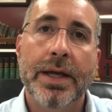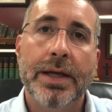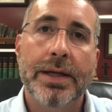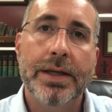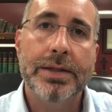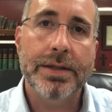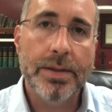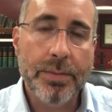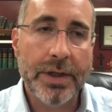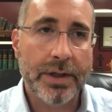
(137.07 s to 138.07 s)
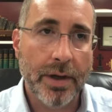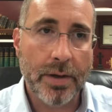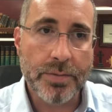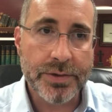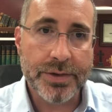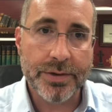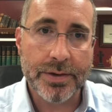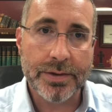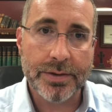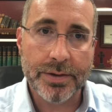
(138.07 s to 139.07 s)
It becomes
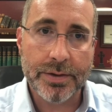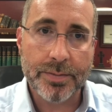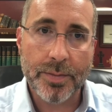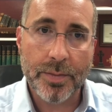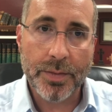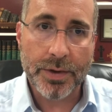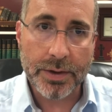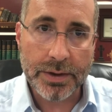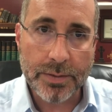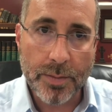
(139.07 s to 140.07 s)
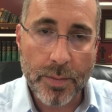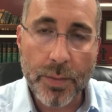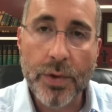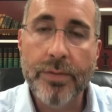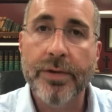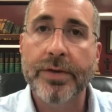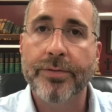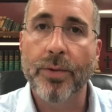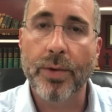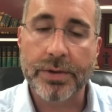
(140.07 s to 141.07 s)
the moving
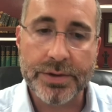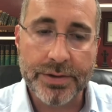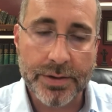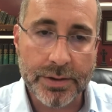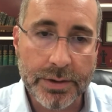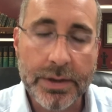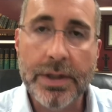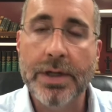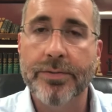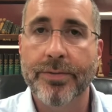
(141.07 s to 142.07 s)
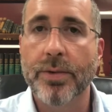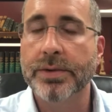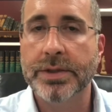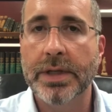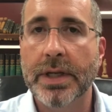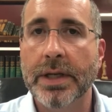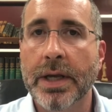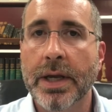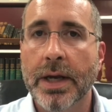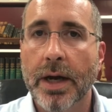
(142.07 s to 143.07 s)
force, the leading force in
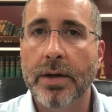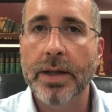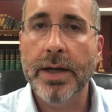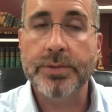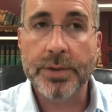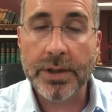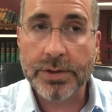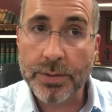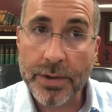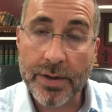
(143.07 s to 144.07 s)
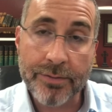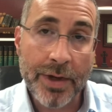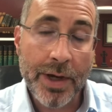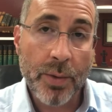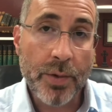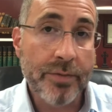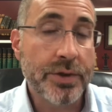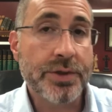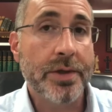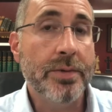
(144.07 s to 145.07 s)
our lives, because we've
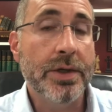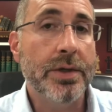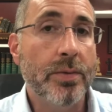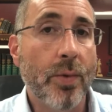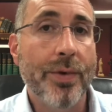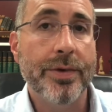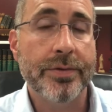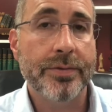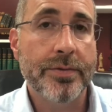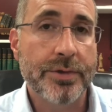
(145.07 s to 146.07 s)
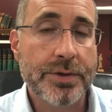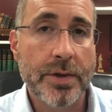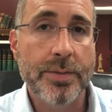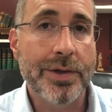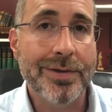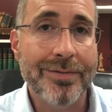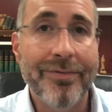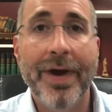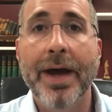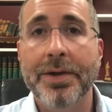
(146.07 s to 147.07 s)
attributed worth, we've attributed
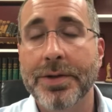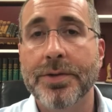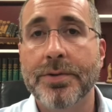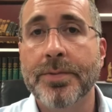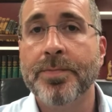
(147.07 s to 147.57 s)
value